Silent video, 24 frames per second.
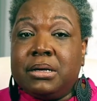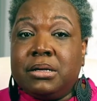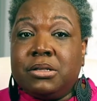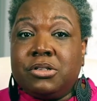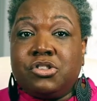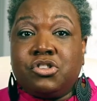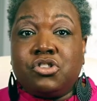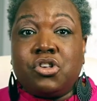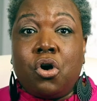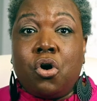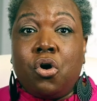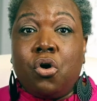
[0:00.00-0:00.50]

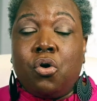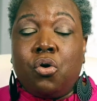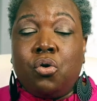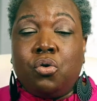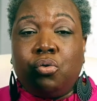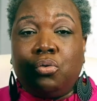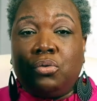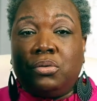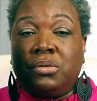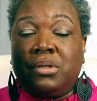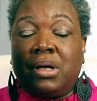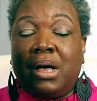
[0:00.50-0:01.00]

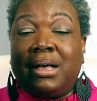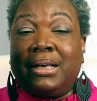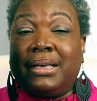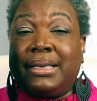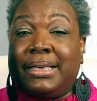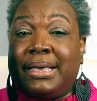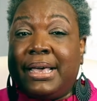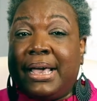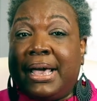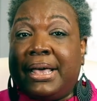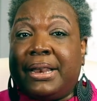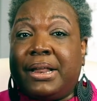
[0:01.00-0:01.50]
So
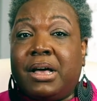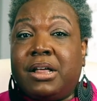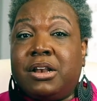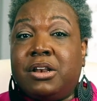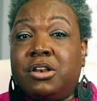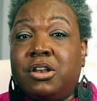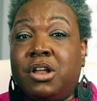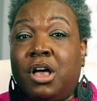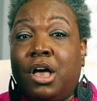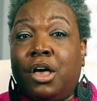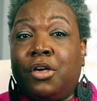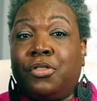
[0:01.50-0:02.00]
again,
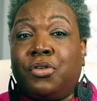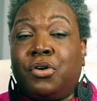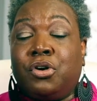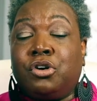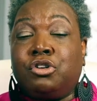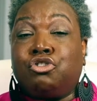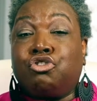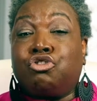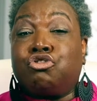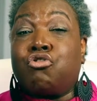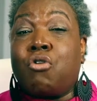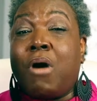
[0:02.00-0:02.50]
another
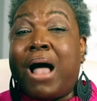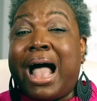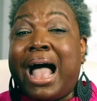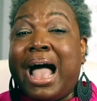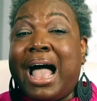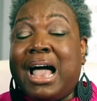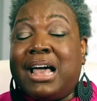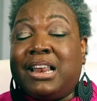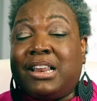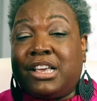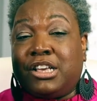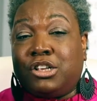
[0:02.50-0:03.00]

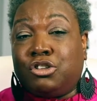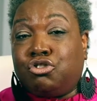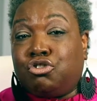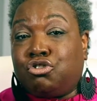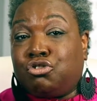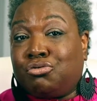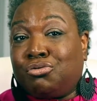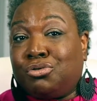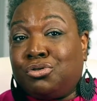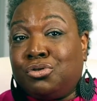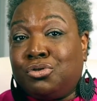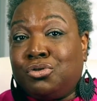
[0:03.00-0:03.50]
tried and
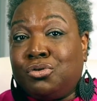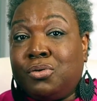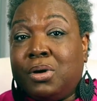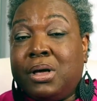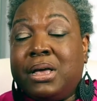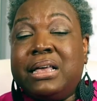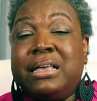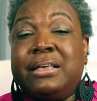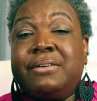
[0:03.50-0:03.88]
true